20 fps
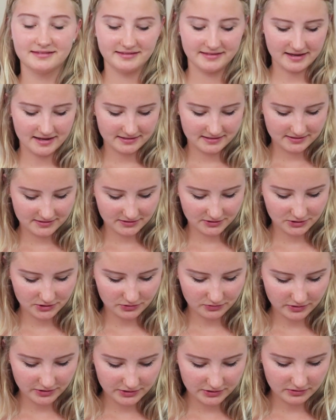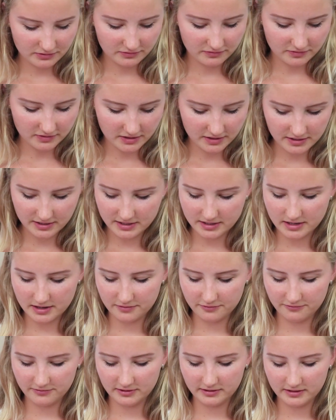that's the story so far, and I
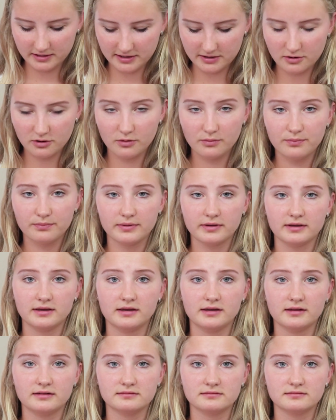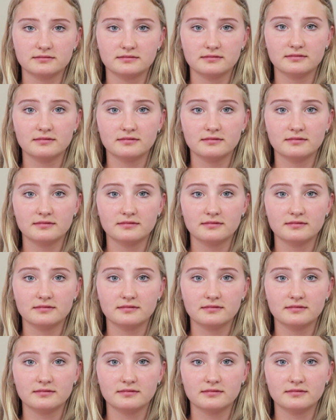really hope it